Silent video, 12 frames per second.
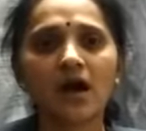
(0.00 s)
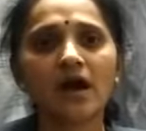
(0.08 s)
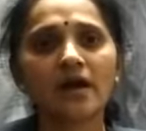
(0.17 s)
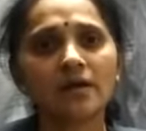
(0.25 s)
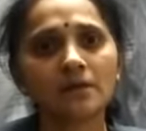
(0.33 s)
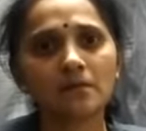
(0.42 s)

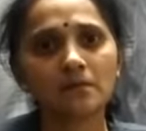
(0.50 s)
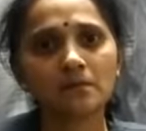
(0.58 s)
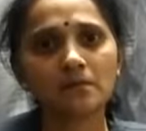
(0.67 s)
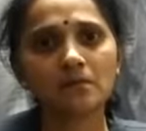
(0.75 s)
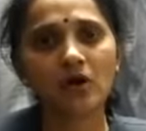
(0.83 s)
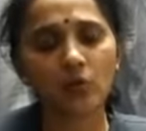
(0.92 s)
I am
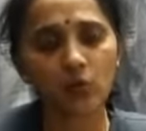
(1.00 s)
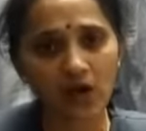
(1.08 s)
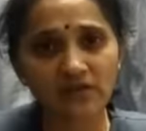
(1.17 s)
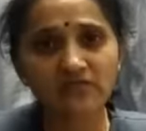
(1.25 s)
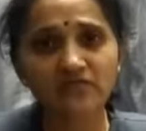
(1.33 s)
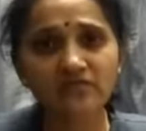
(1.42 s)
a
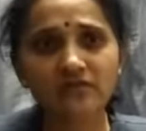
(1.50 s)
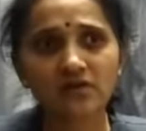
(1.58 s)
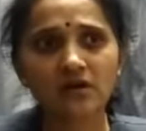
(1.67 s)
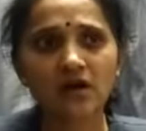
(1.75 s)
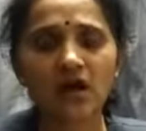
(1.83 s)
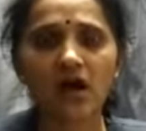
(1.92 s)
wife,
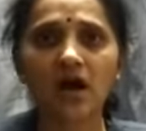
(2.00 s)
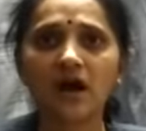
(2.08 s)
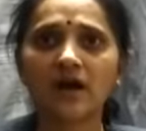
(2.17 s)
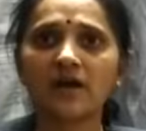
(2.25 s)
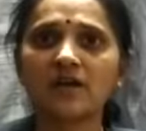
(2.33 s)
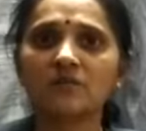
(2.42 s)

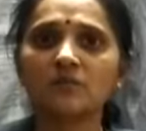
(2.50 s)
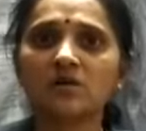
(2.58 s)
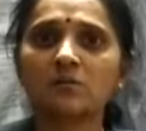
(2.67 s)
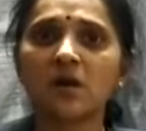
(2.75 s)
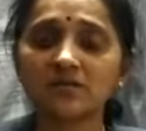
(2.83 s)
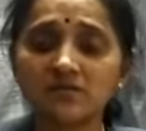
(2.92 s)
I am
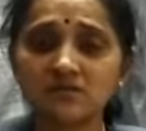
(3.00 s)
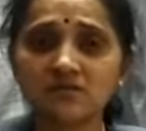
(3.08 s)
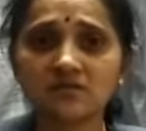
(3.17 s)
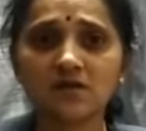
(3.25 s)
a mother,